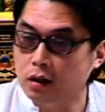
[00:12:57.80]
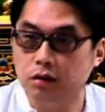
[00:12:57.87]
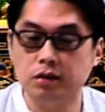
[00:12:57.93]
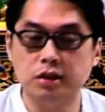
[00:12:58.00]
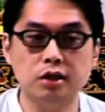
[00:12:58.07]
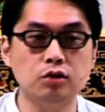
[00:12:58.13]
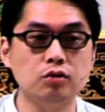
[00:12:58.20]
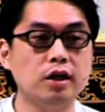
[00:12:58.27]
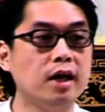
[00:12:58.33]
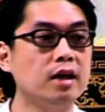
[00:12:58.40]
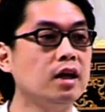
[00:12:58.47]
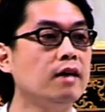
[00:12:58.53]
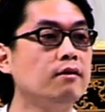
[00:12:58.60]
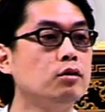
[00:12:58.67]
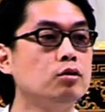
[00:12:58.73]
You see, you can't
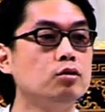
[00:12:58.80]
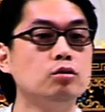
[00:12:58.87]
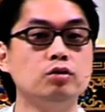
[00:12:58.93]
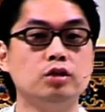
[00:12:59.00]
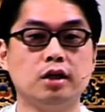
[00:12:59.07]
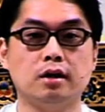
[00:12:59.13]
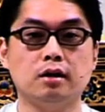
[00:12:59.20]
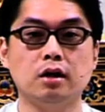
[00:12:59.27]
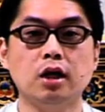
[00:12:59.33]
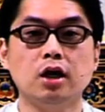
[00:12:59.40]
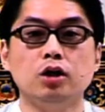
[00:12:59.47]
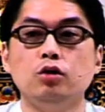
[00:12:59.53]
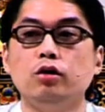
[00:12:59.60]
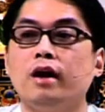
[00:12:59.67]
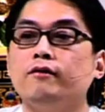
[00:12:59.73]
have the guru check.
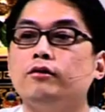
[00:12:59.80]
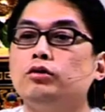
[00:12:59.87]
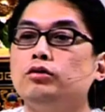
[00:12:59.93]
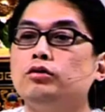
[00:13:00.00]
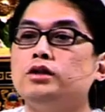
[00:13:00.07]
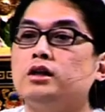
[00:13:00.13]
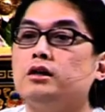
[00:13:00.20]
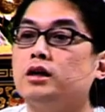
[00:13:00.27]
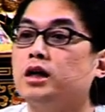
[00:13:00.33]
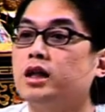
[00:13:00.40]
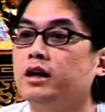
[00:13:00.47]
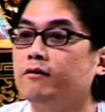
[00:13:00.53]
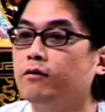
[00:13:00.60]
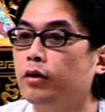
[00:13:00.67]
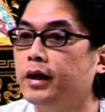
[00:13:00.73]
You have gurus that are
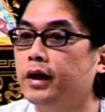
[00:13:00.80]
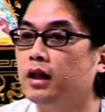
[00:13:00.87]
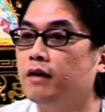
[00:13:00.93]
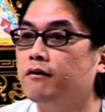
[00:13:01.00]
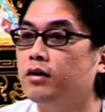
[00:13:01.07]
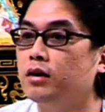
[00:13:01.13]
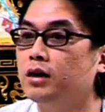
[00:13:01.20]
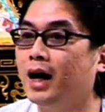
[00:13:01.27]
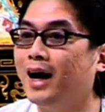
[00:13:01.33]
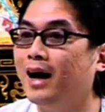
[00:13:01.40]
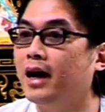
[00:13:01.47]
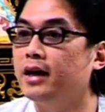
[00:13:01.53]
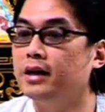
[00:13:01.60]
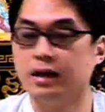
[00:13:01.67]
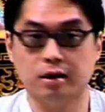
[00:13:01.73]
clairvoyant and very
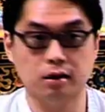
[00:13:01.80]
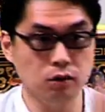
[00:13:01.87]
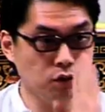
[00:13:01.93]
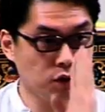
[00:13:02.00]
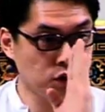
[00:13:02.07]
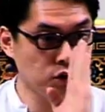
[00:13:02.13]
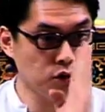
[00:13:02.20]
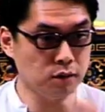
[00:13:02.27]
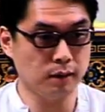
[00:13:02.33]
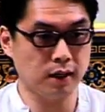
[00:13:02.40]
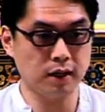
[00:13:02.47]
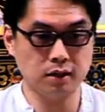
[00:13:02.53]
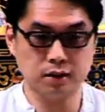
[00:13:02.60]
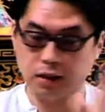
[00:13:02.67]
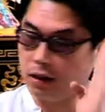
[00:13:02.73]
high that can look into your
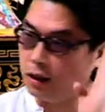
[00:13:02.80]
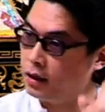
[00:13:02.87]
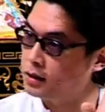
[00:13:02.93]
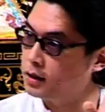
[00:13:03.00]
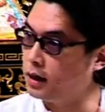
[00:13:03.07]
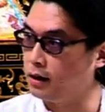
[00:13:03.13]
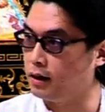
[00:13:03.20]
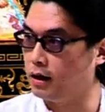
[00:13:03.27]
mind and say, it's like